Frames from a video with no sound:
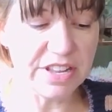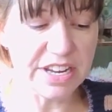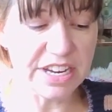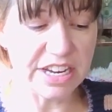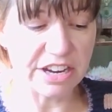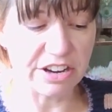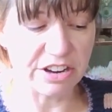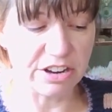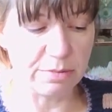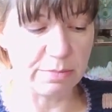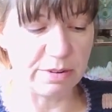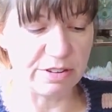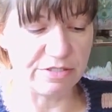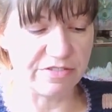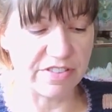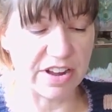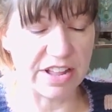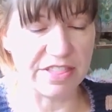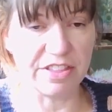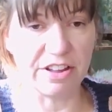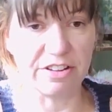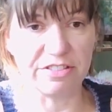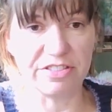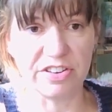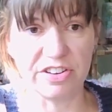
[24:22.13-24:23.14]
it could be fun
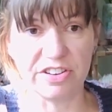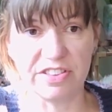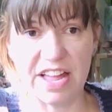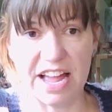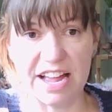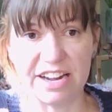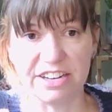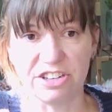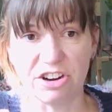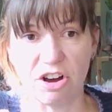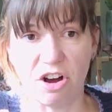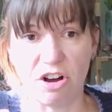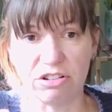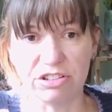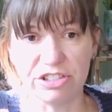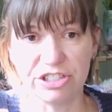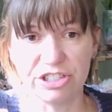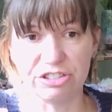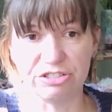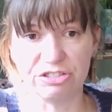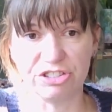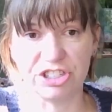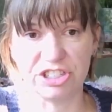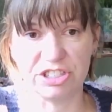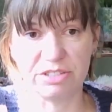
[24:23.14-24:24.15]
though to then also
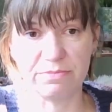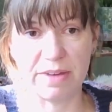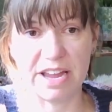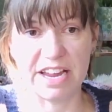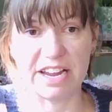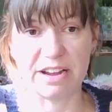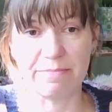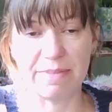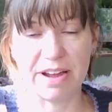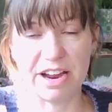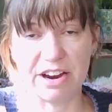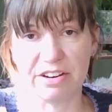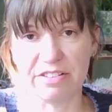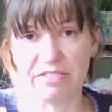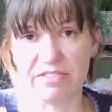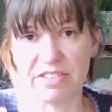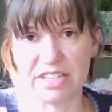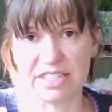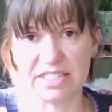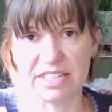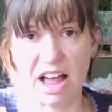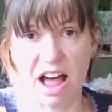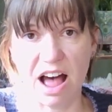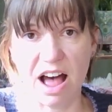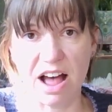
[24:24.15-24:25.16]
just make a pair of
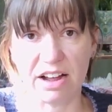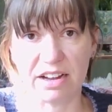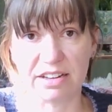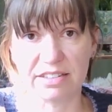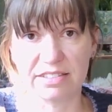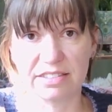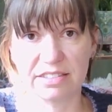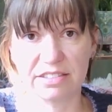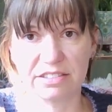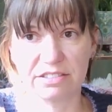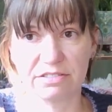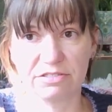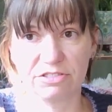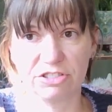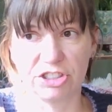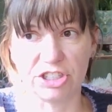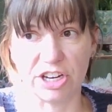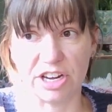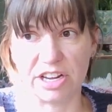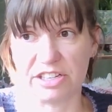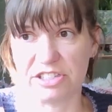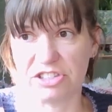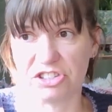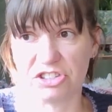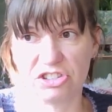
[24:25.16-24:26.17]
these socks
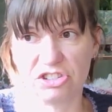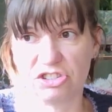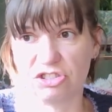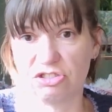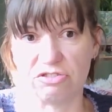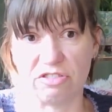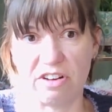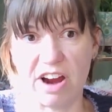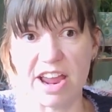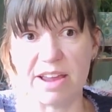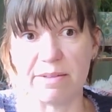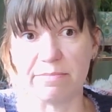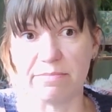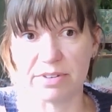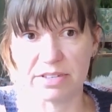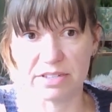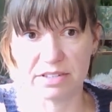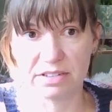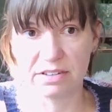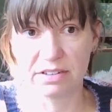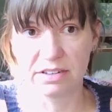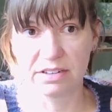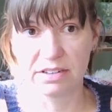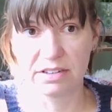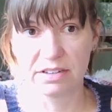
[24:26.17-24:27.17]
just striped
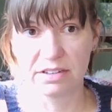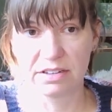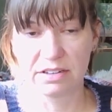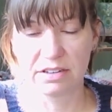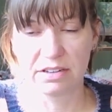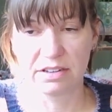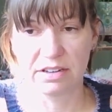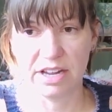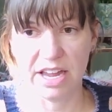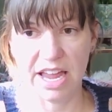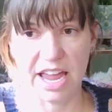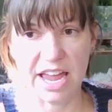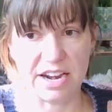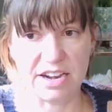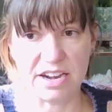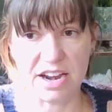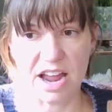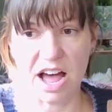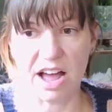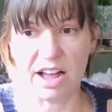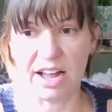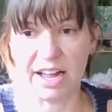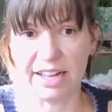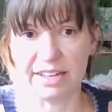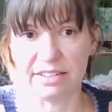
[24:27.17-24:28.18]
and
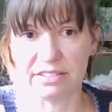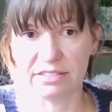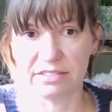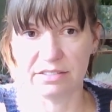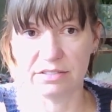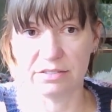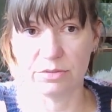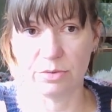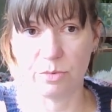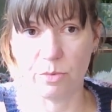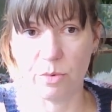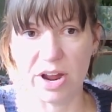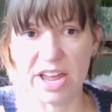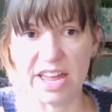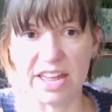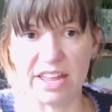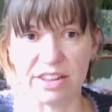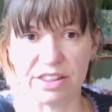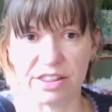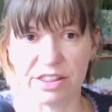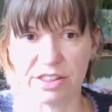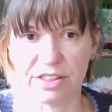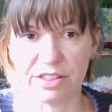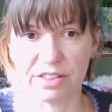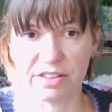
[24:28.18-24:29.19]
not
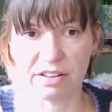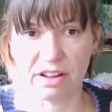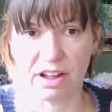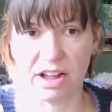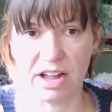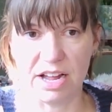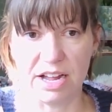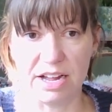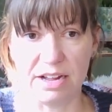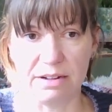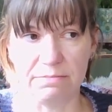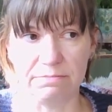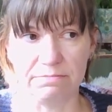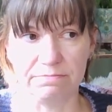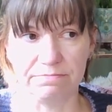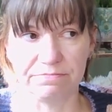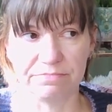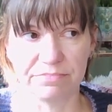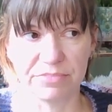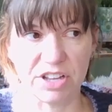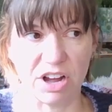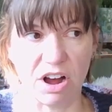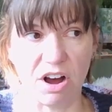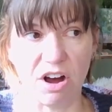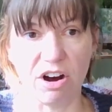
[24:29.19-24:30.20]
with
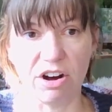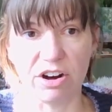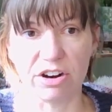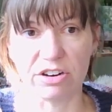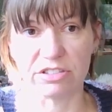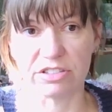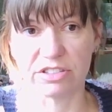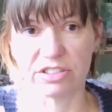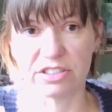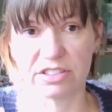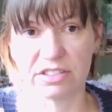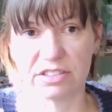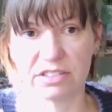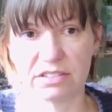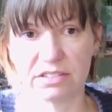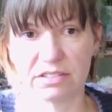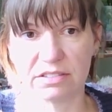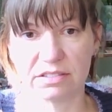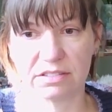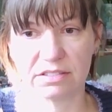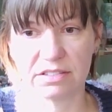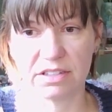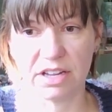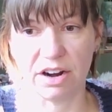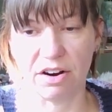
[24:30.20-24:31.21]
the hearts
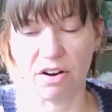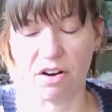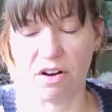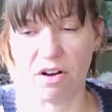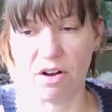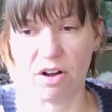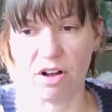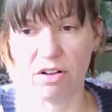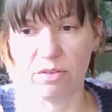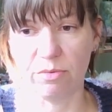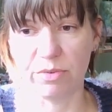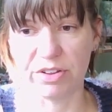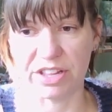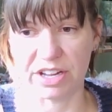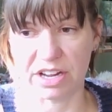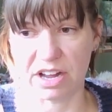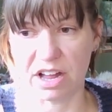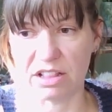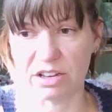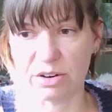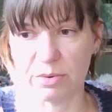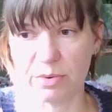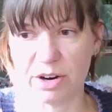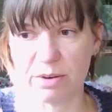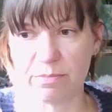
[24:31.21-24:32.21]
at all with the
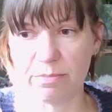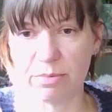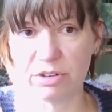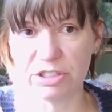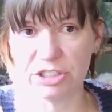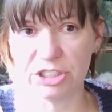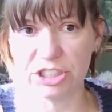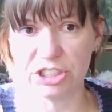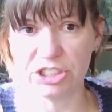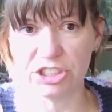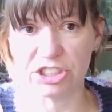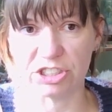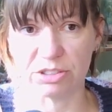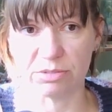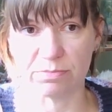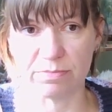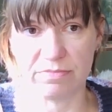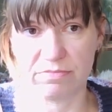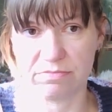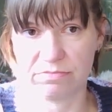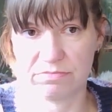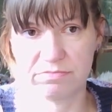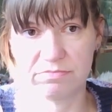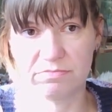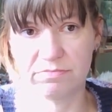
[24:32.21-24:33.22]
color work portion. Just
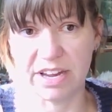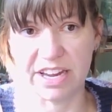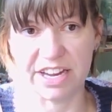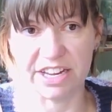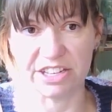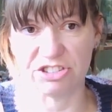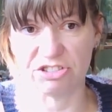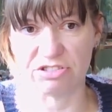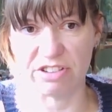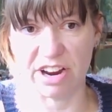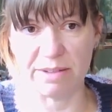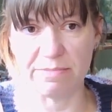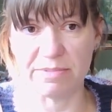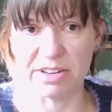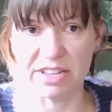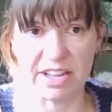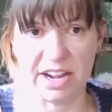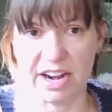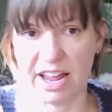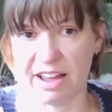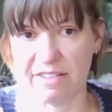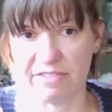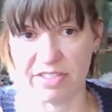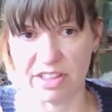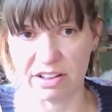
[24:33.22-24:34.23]
make it striped and then
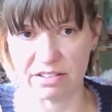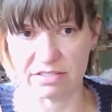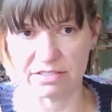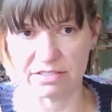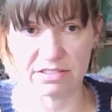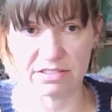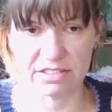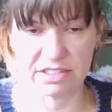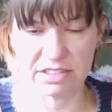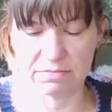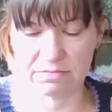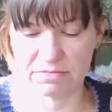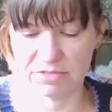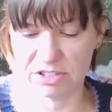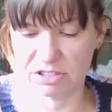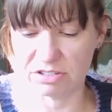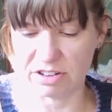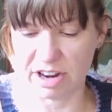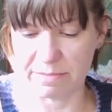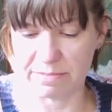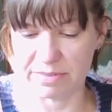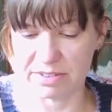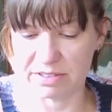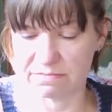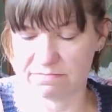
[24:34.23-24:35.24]
have the
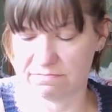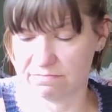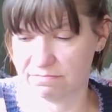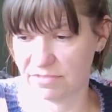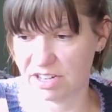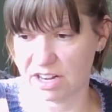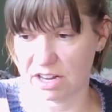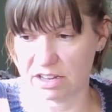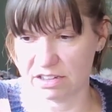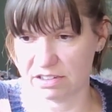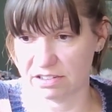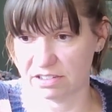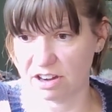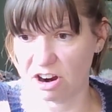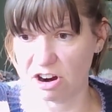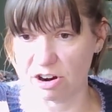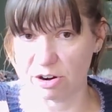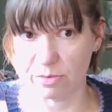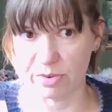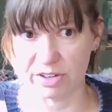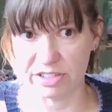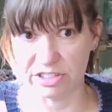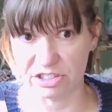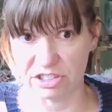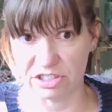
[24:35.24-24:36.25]
stripes color heart
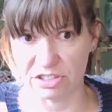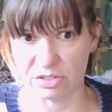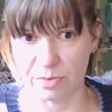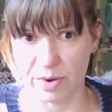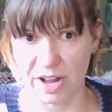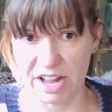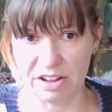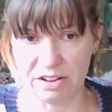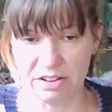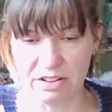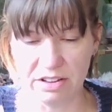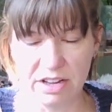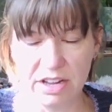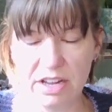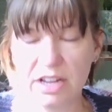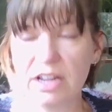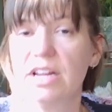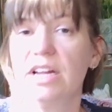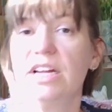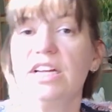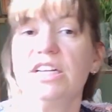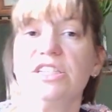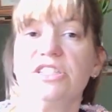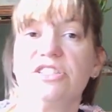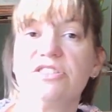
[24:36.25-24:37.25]
ones as well.
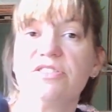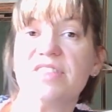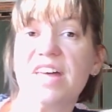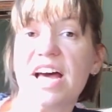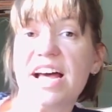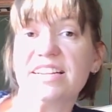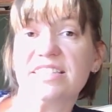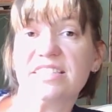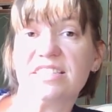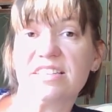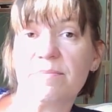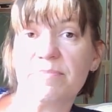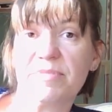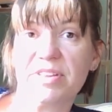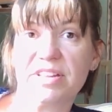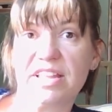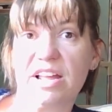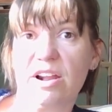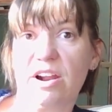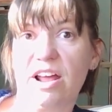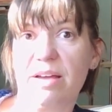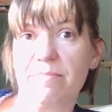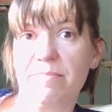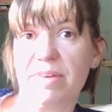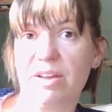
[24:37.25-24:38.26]
So that's something that
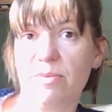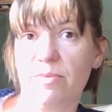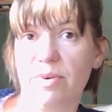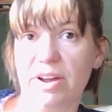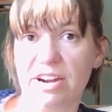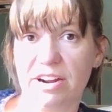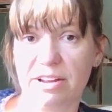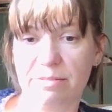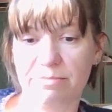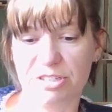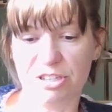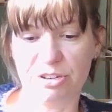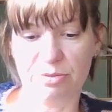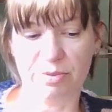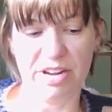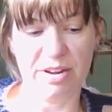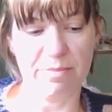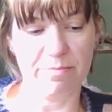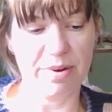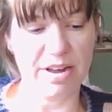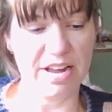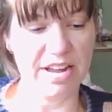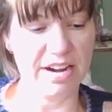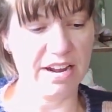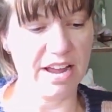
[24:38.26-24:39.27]
I may wind up doing,
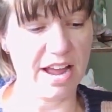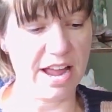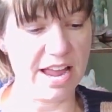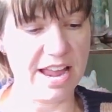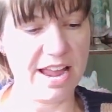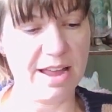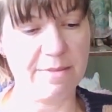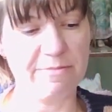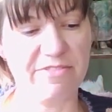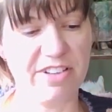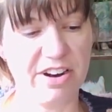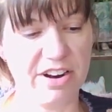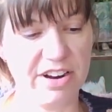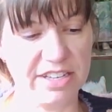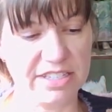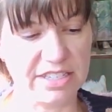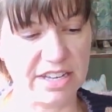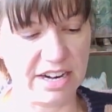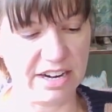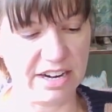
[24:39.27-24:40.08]
but I am very excited